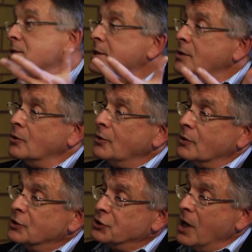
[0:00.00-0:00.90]
I said, Look,
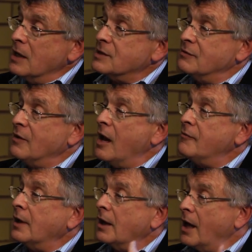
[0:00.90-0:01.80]
you're a child
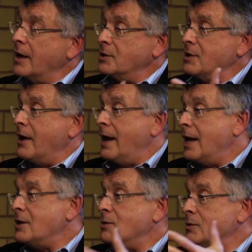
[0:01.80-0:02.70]
survivor, and I'd like to know
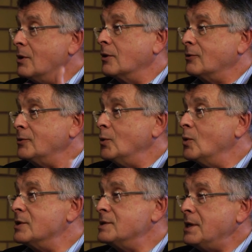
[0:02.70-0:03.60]
how you got through
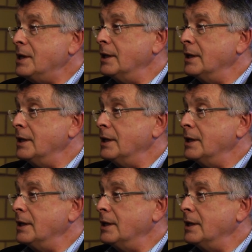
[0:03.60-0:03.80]
all this